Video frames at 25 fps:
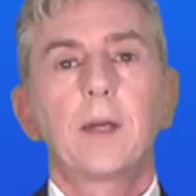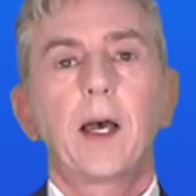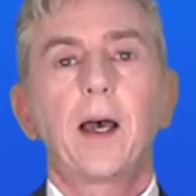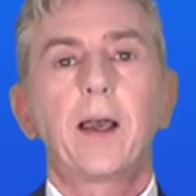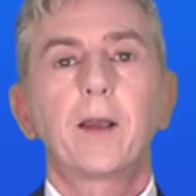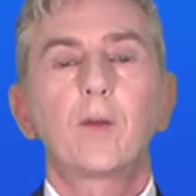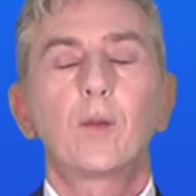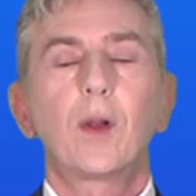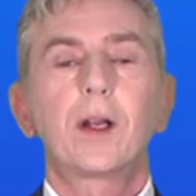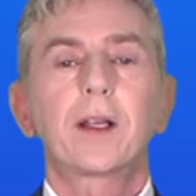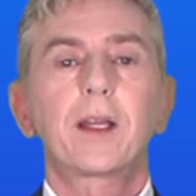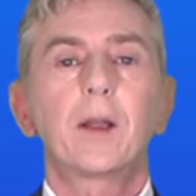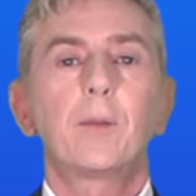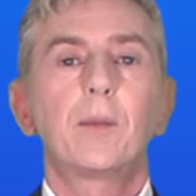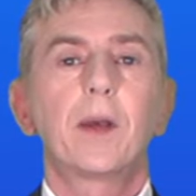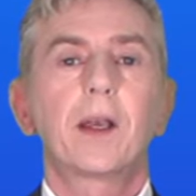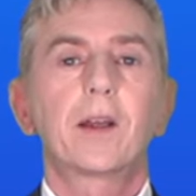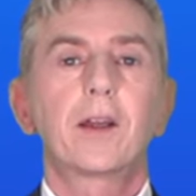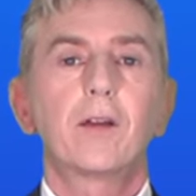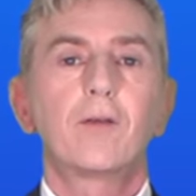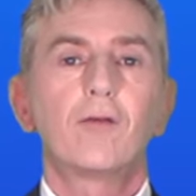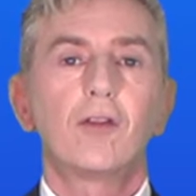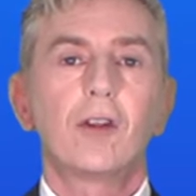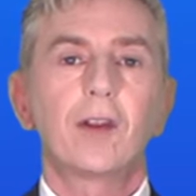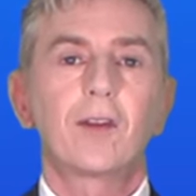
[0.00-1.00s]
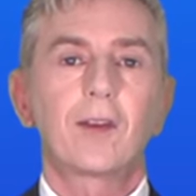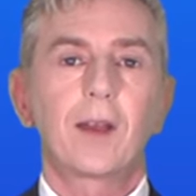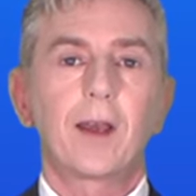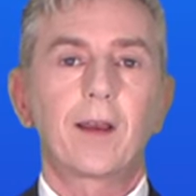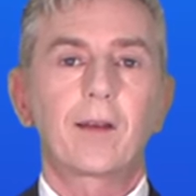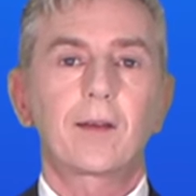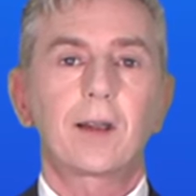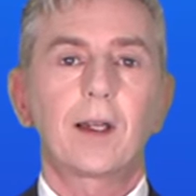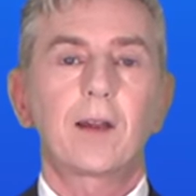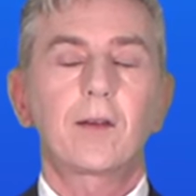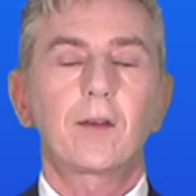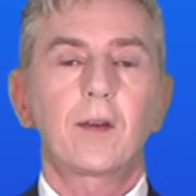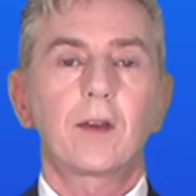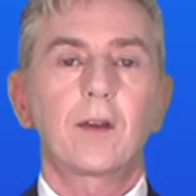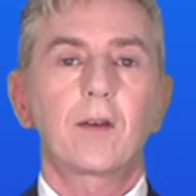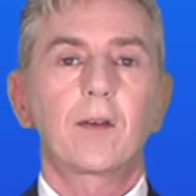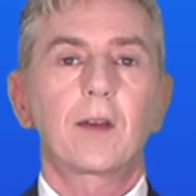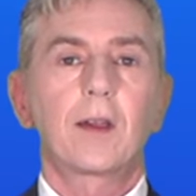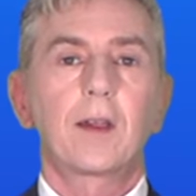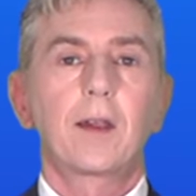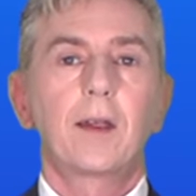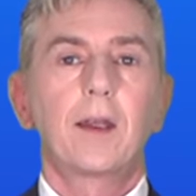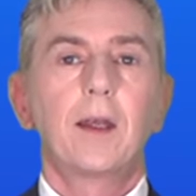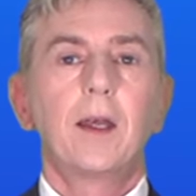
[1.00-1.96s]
Hi and welcome back to Free Science Lessons.